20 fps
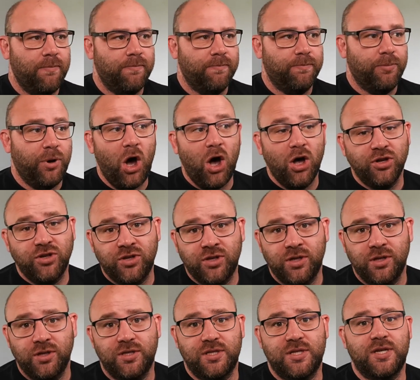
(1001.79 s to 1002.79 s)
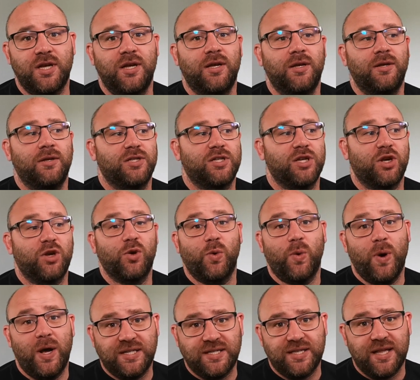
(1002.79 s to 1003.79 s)
pod to
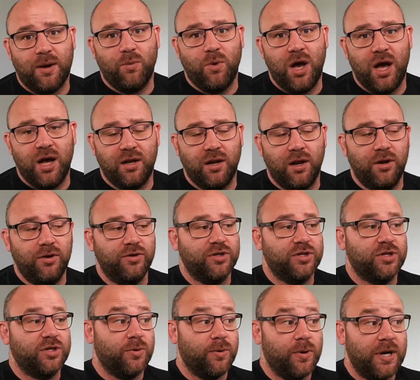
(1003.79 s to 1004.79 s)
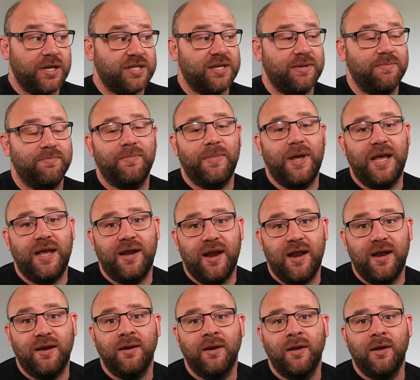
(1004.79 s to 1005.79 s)
coerce that workload. Coercing
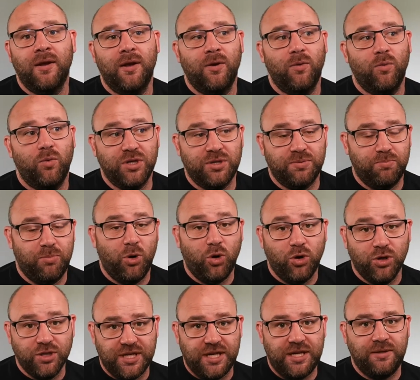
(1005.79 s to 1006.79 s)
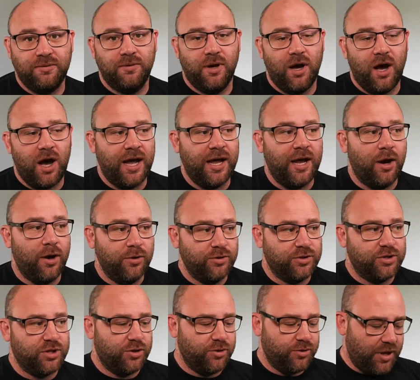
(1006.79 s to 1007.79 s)
meaning we're pausing I/O
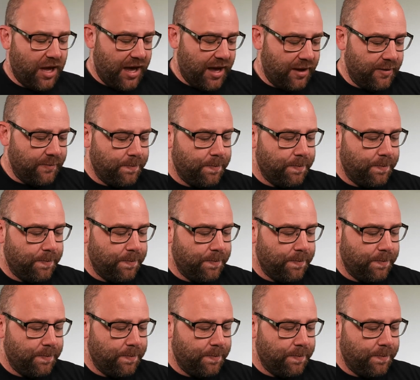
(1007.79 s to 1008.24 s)
to that.